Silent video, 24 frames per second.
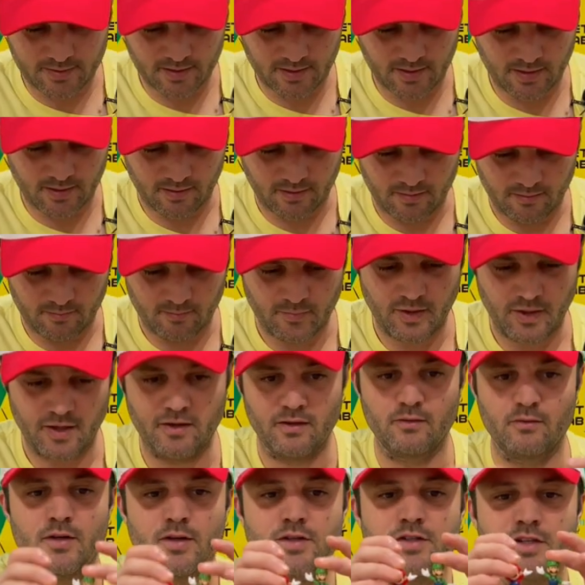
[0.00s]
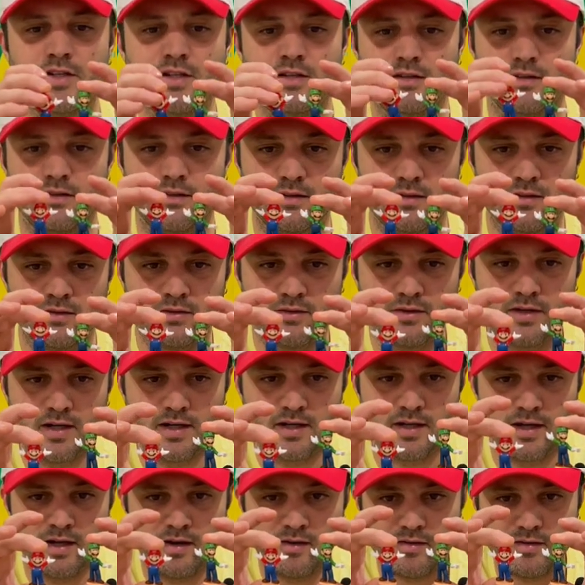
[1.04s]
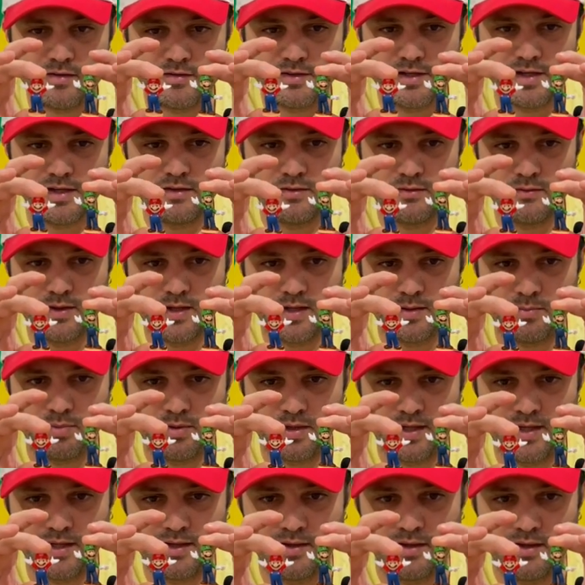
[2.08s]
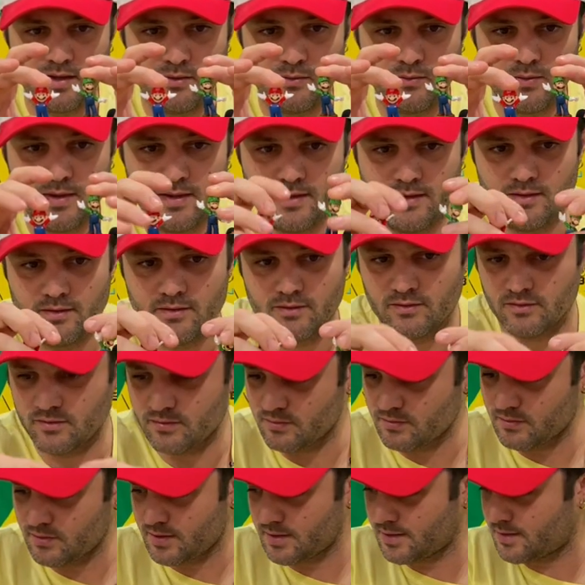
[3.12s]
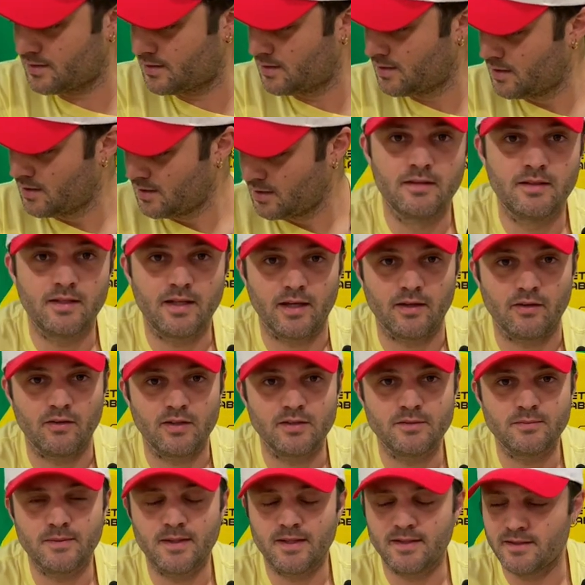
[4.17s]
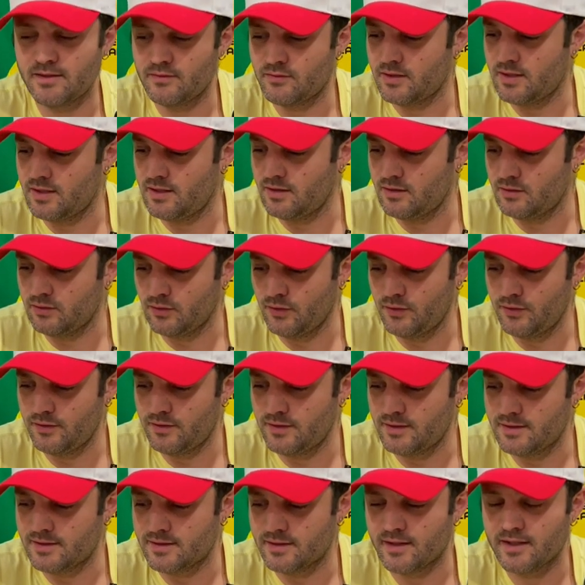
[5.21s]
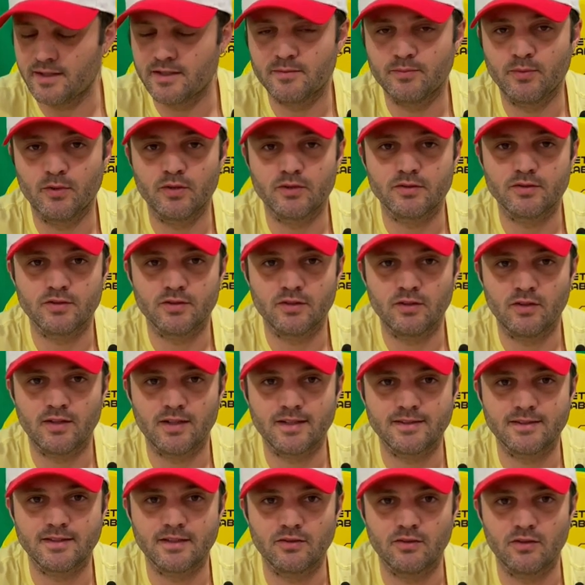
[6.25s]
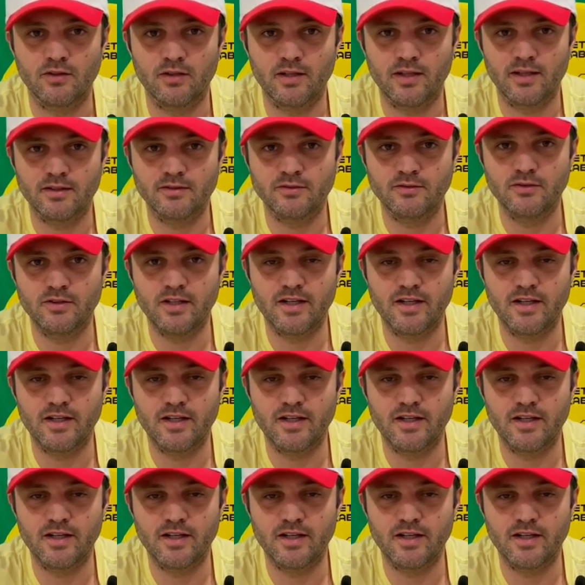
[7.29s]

uh, Mario and Luigi, your uh, characters that you uh, play with, alright. Okay guys, well that's everything included in today's box. So like I said earlier, do